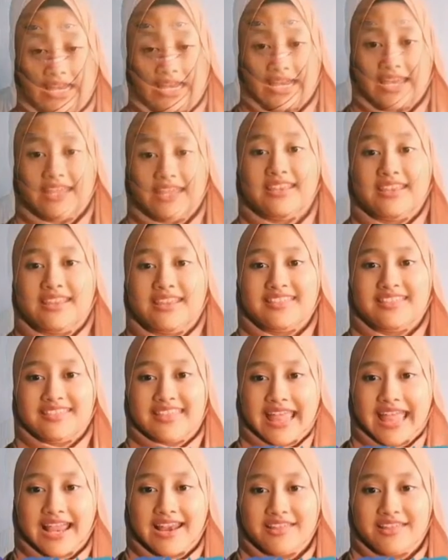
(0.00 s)
In
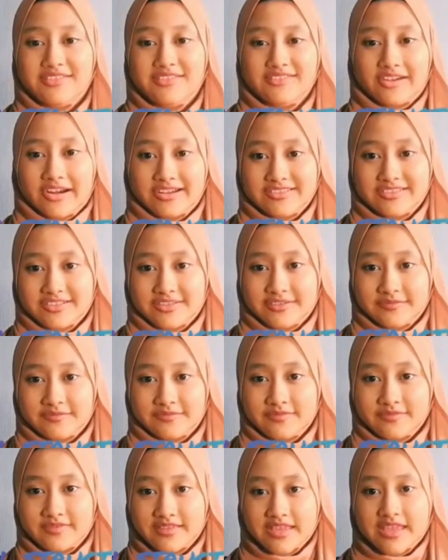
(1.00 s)
cell structure,
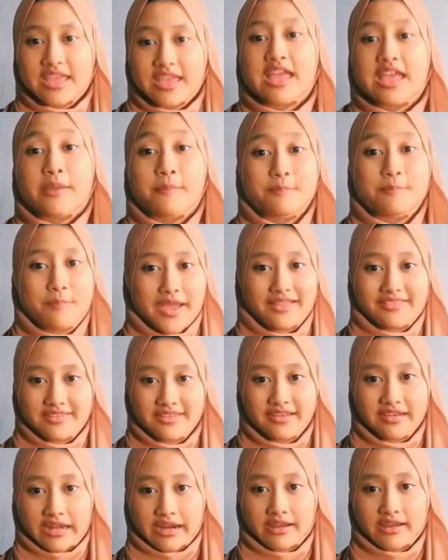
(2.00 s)

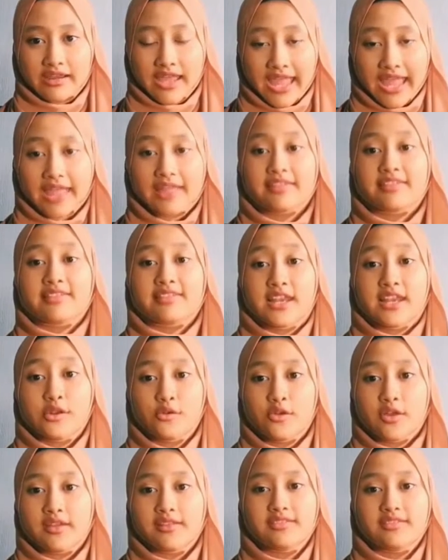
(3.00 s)
bacteria has
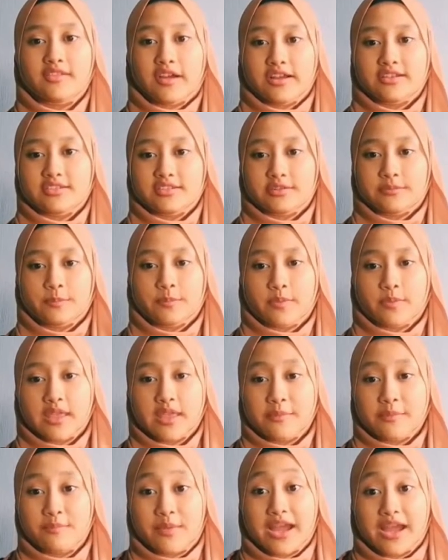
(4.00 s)
cellular structure,
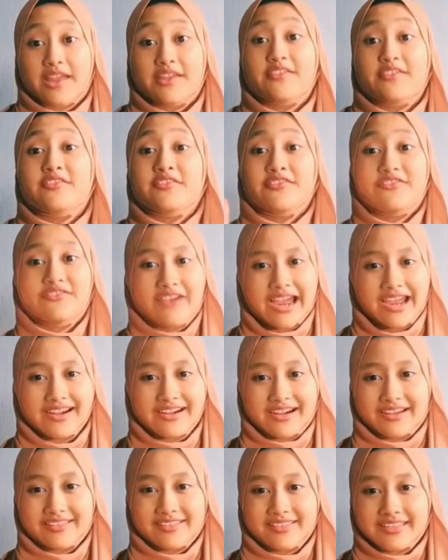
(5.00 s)
but
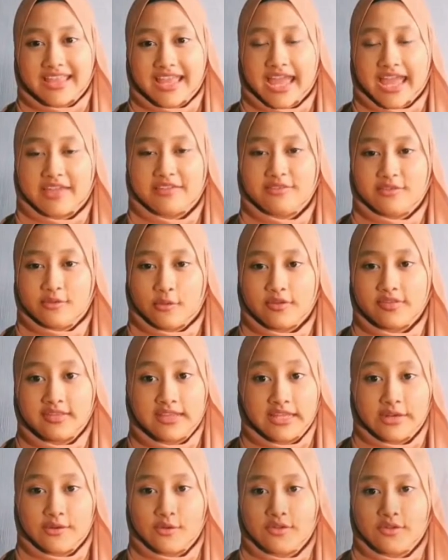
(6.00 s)
virus has no
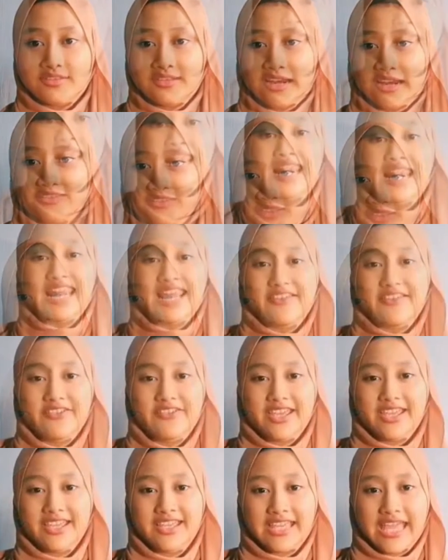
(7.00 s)
cellular structure.
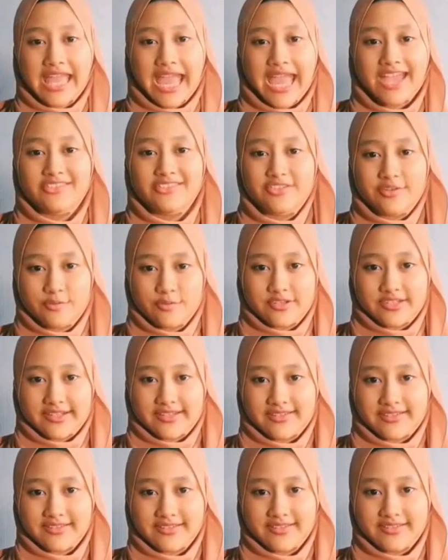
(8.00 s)
Living attribution.
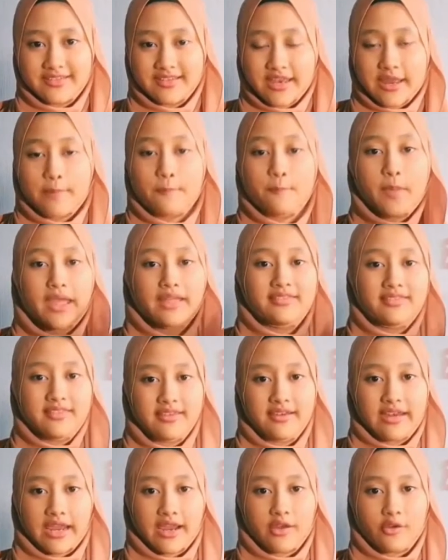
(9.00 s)

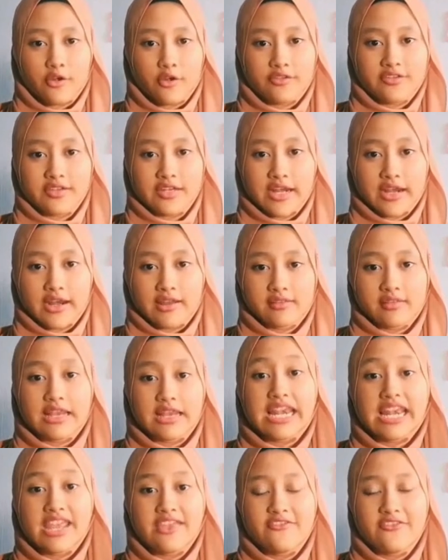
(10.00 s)
Bacteria considered as
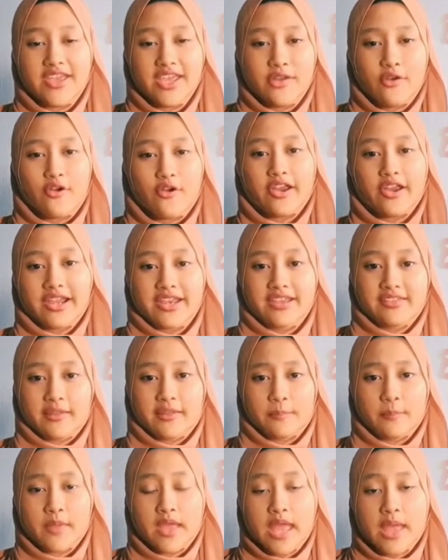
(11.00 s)
living organism,
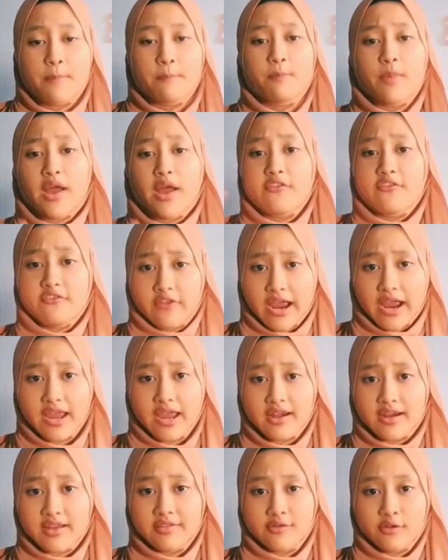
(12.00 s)
but
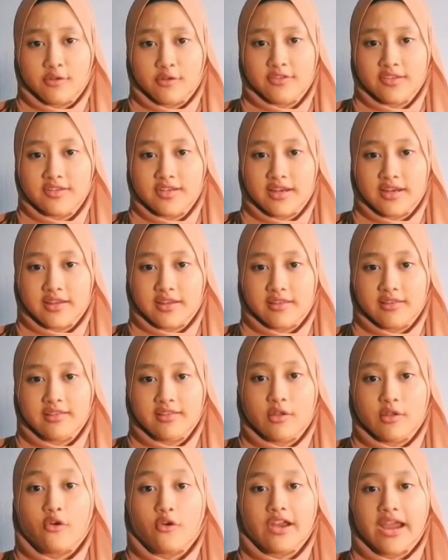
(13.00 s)
virus considered as
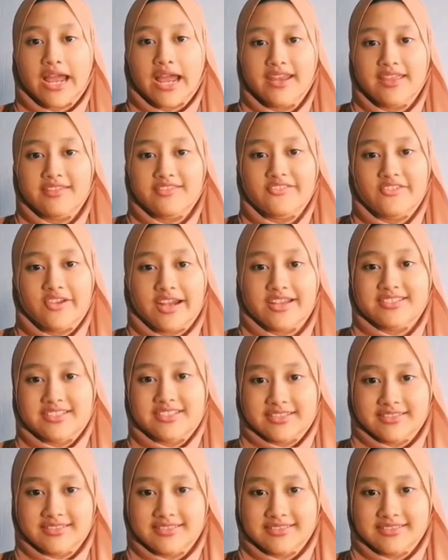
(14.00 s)
organic structure.